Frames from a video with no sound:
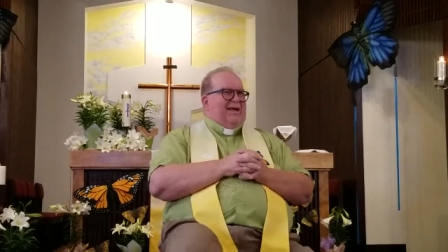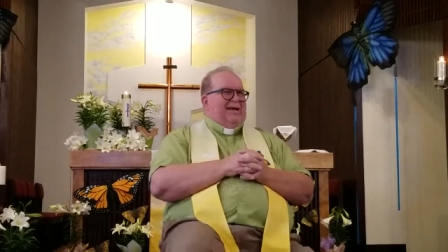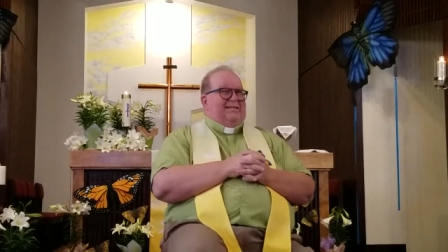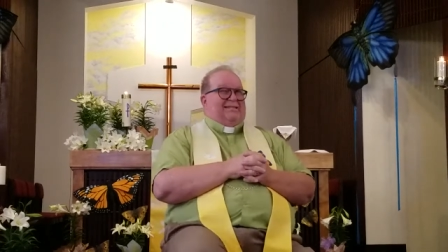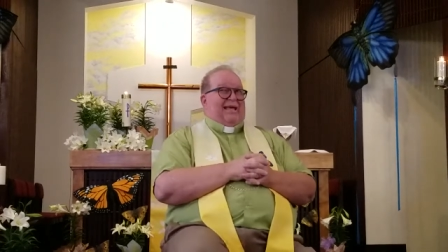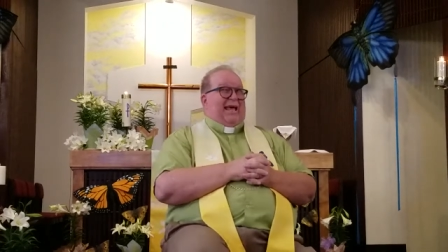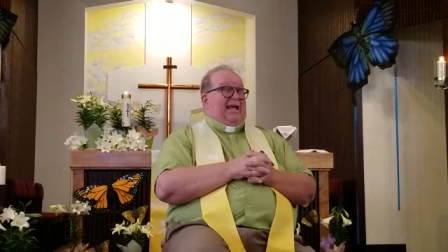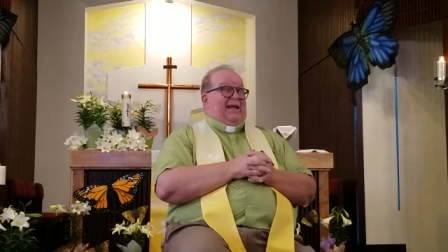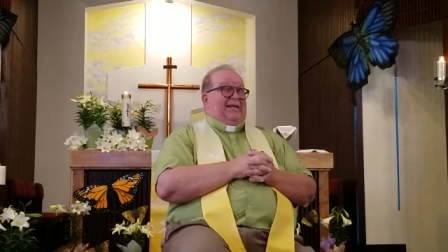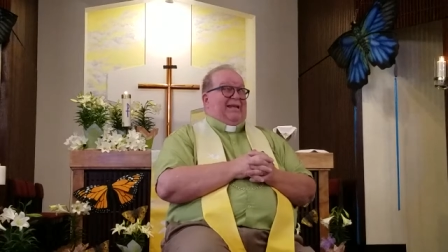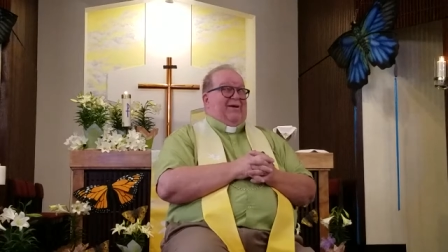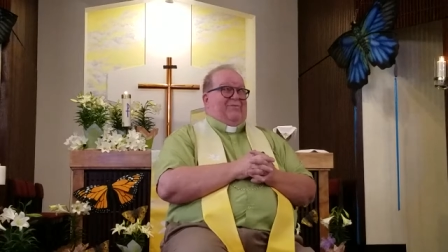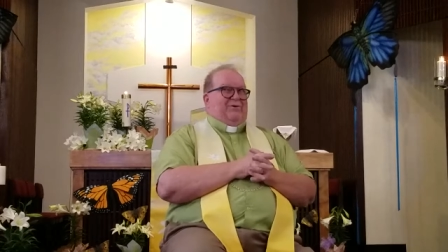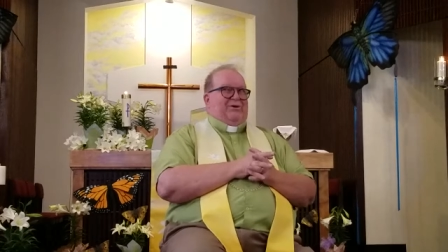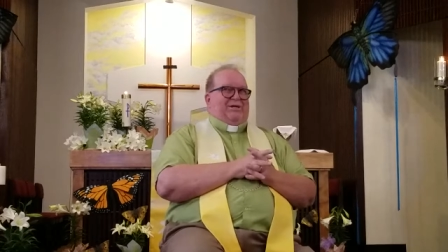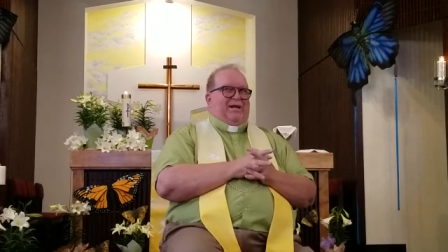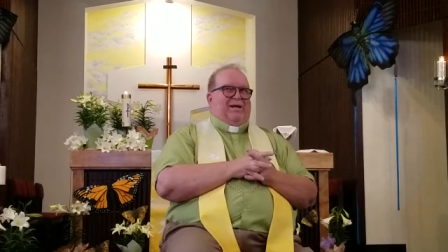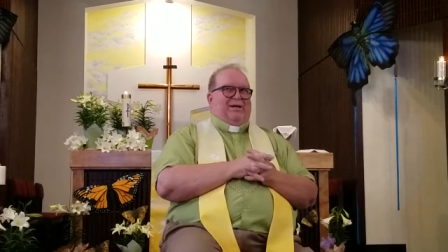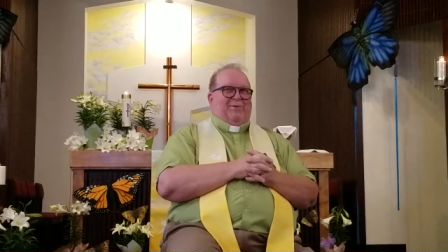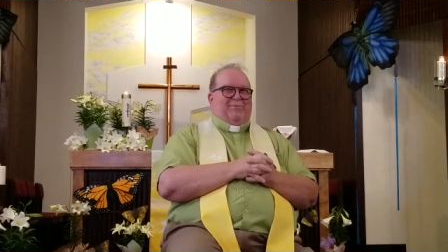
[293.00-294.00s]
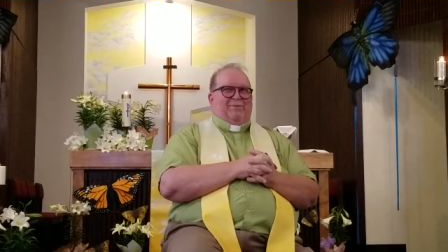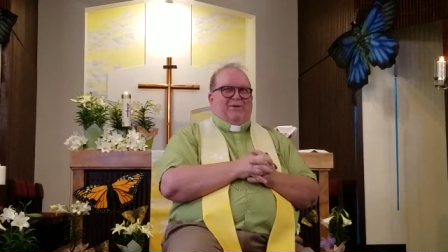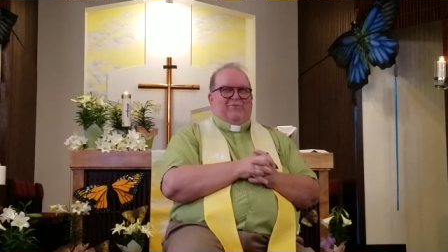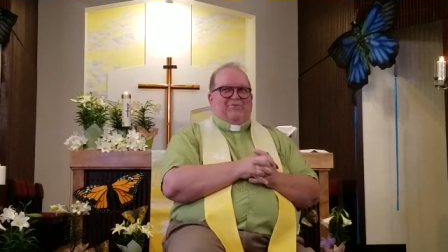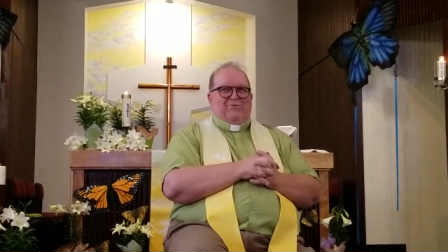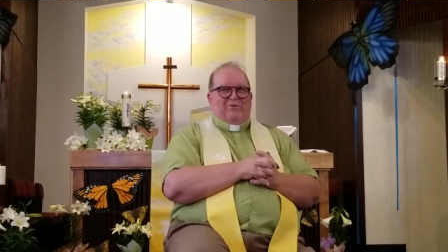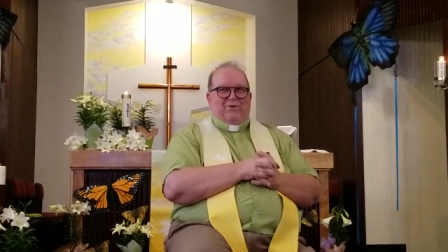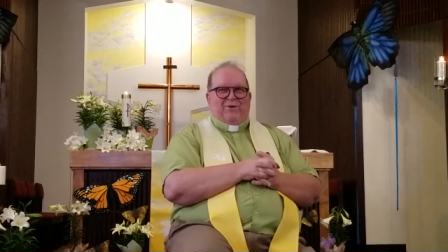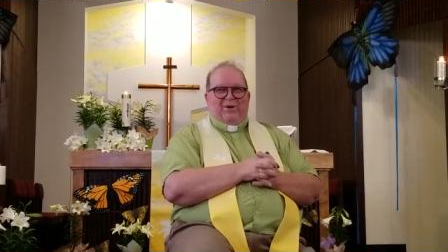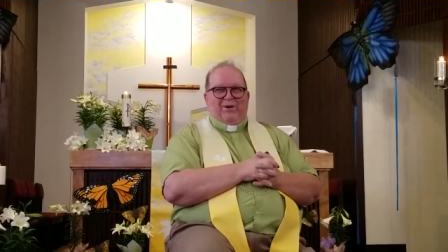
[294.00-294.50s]
because they had never done it
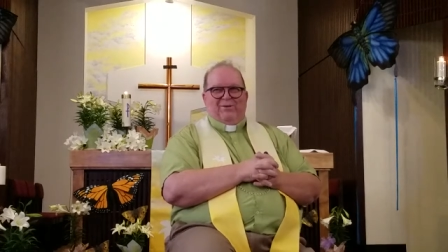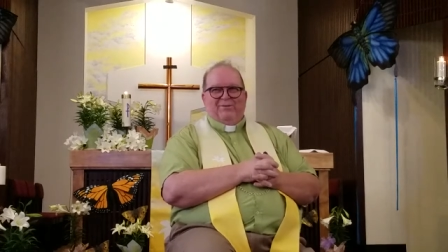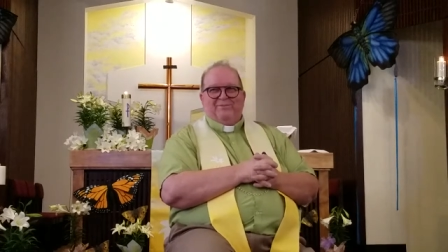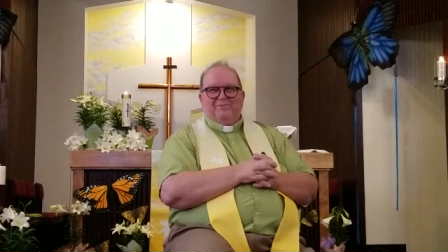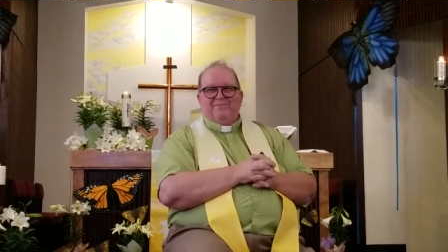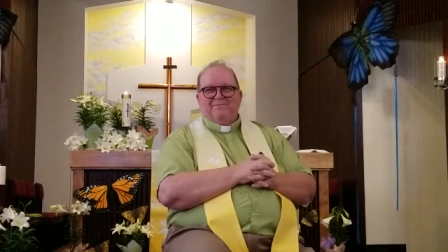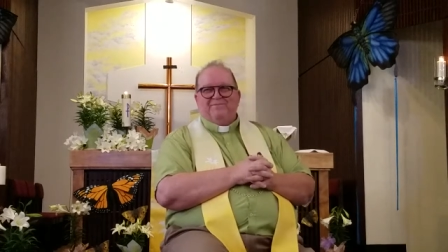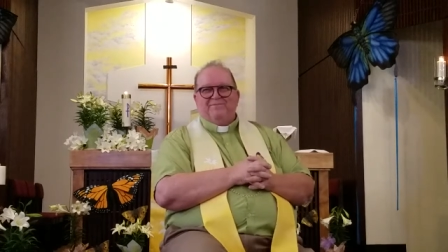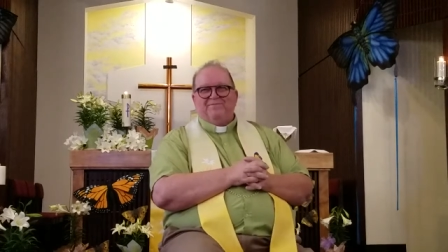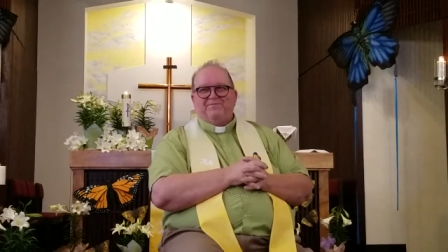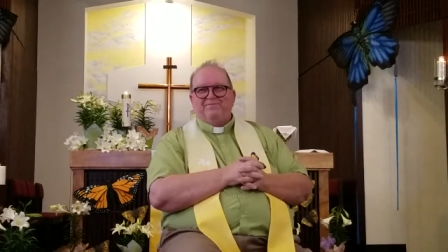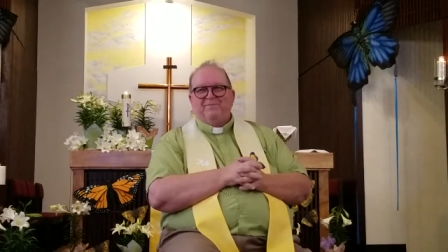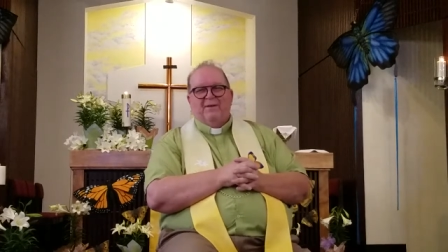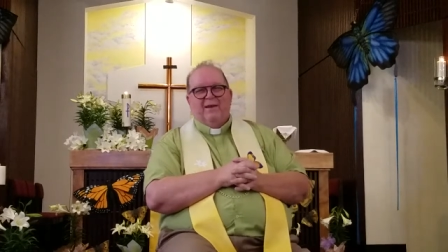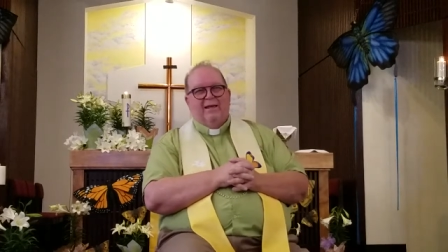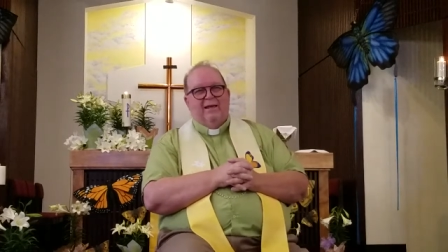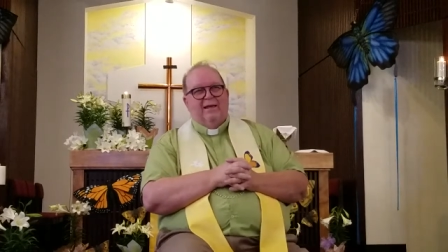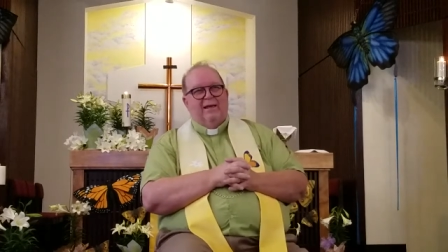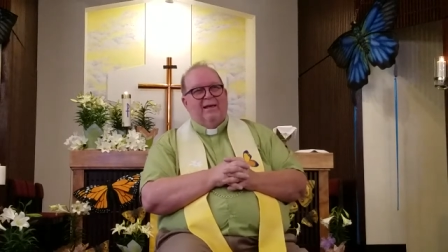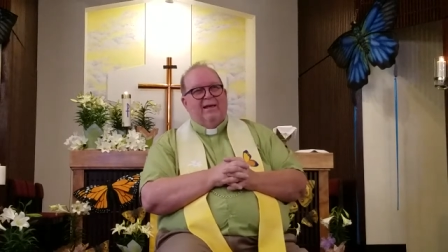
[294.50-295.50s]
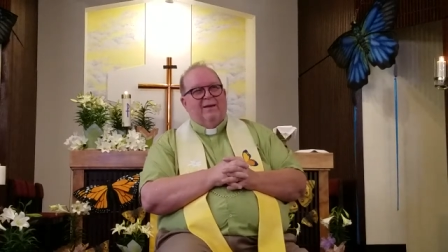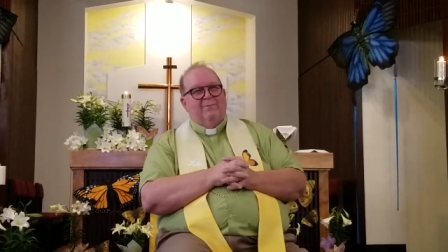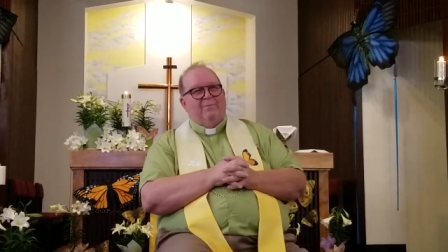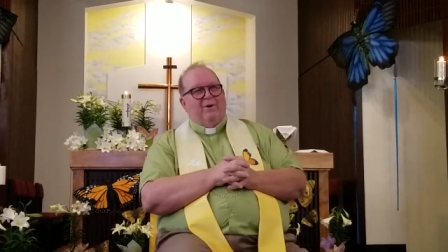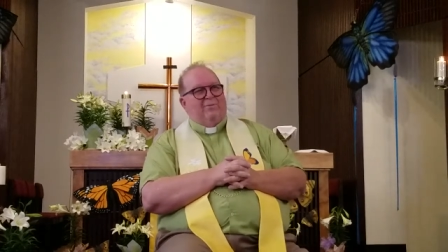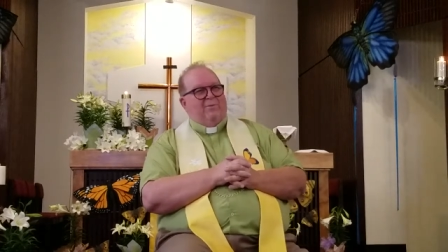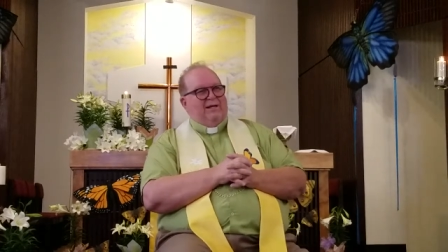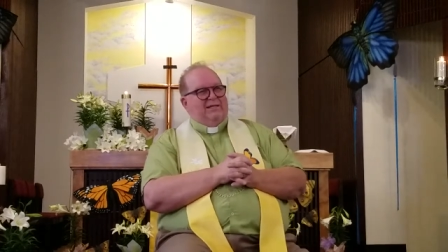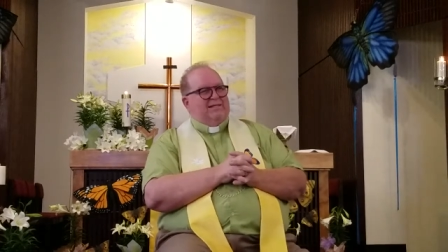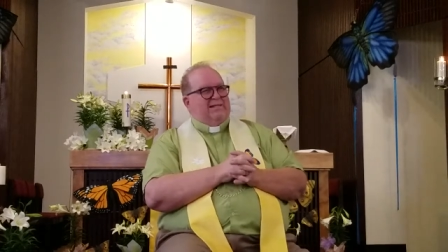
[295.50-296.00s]
before.
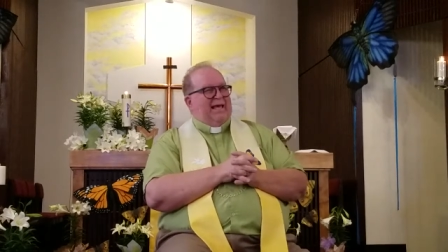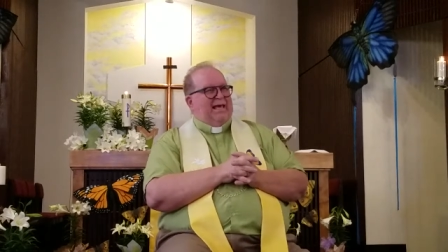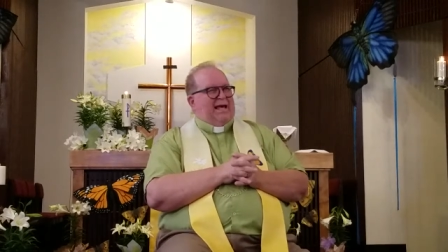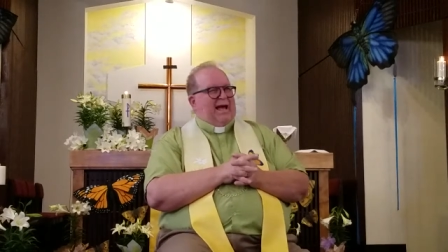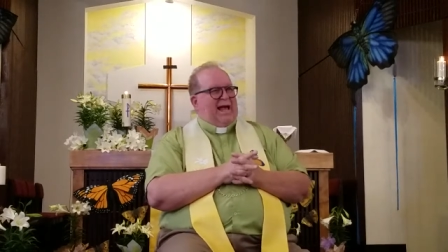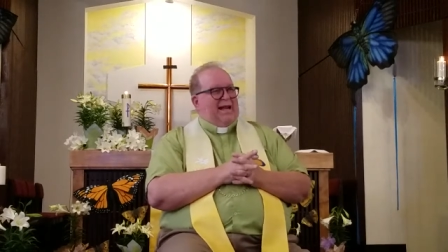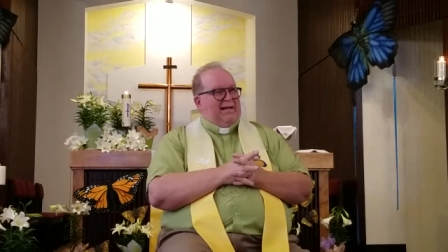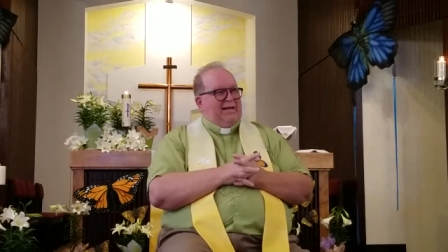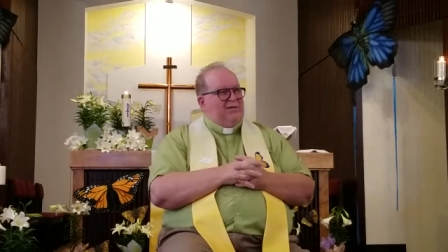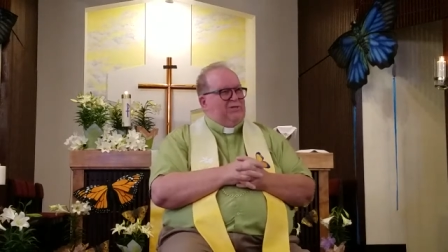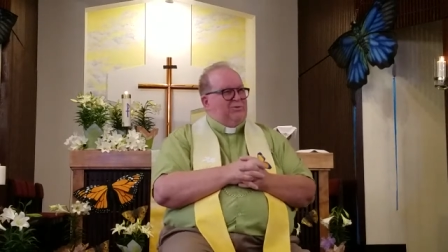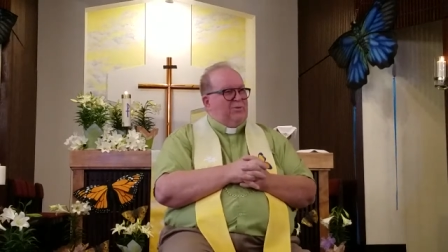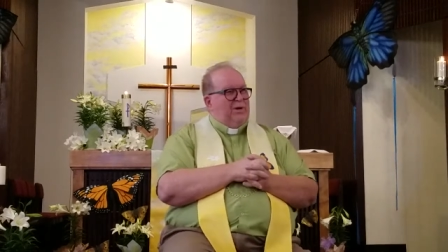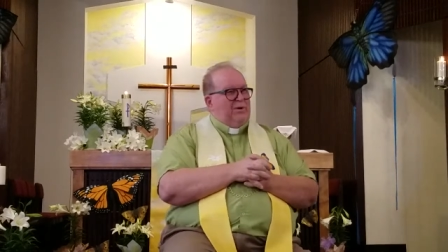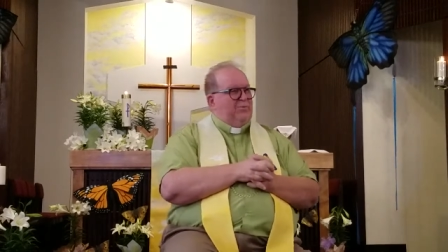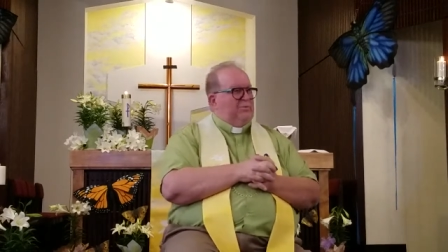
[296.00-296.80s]
But once they got into it,